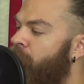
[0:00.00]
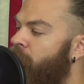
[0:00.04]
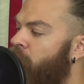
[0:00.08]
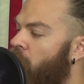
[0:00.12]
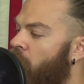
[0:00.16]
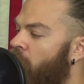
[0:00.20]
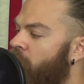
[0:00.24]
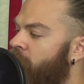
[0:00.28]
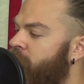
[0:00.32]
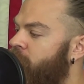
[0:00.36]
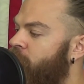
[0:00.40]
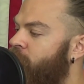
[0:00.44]
But
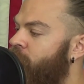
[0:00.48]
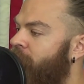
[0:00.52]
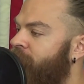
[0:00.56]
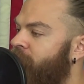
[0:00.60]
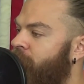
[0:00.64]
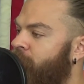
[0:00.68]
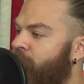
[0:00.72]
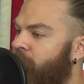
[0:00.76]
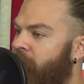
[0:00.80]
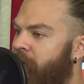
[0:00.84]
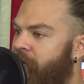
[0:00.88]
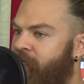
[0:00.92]
also you have
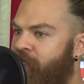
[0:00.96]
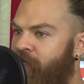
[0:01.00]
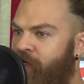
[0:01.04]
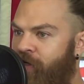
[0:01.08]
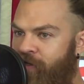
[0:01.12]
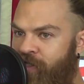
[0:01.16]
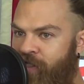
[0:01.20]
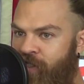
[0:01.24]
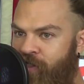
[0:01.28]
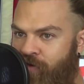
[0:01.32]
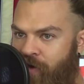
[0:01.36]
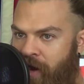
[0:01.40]
to play to
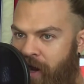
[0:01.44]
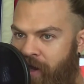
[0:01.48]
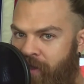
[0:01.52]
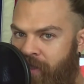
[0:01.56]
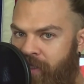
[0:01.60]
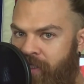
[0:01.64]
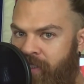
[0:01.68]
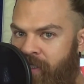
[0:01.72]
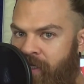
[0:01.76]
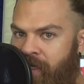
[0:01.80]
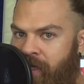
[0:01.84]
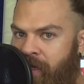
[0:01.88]
your
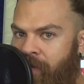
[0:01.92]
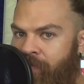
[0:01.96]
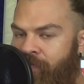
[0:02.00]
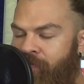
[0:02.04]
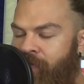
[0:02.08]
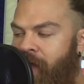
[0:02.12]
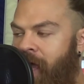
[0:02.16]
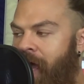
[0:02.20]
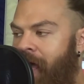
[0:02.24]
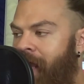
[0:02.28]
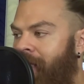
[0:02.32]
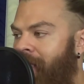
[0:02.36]
strengths.
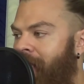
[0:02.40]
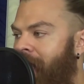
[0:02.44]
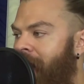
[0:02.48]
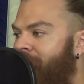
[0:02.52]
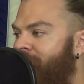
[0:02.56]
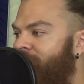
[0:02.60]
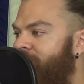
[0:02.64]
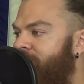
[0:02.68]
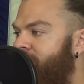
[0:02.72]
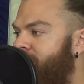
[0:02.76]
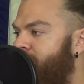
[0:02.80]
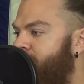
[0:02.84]
And a lot
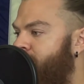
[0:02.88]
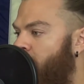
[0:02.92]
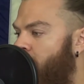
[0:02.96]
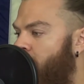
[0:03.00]
of these